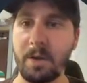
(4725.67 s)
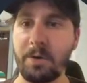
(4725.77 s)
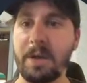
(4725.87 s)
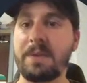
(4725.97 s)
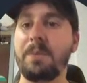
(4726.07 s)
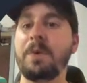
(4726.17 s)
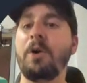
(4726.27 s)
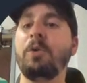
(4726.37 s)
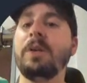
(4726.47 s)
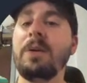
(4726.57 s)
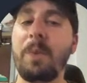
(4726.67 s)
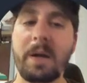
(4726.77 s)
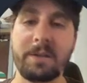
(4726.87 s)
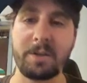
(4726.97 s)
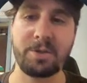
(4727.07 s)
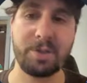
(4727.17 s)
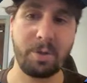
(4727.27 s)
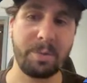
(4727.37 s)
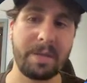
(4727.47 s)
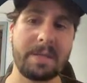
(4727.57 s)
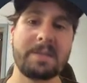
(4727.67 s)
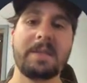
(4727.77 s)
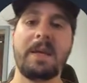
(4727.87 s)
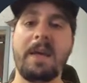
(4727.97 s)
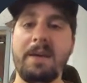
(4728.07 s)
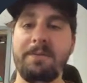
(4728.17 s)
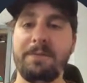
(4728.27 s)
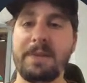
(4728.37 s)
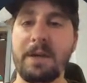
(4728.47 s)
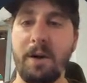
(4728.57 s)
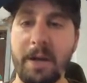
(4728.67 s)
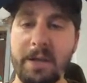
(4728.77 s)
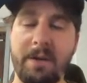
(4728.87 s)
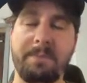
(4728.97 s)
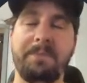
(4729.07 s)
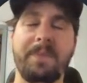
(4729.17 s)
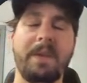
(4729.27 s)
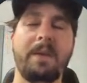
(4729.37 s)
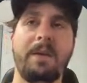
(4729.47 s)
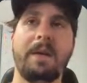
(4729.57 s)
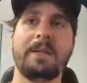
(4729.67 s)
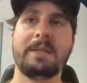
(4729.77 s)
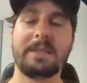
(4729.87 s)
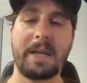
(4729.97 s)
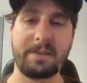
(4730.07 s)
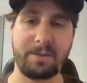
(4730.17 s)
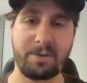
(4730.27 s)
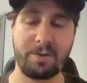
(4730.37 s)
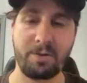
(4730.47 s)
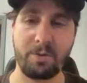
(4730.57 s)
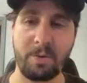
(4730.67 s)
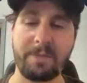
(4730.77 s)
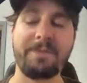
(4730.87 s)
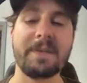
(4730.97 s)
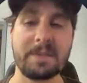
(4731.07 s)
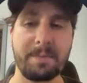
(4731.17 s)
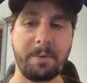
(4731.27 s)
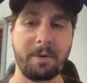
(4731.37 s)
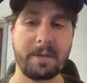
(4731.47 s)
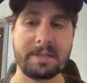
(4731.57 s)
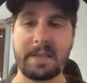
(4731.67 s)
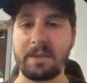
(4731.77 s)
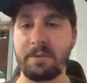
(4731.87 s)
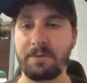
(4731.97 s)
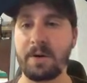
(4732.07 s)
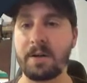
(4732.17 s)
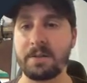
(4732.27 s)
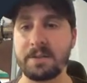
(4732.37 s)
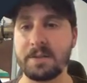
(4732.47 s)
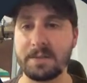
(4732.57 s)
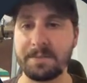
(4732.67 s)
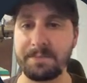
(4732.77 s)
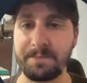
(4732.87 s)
Okay, then we only want to show these if the item is set to, if visible is set to false.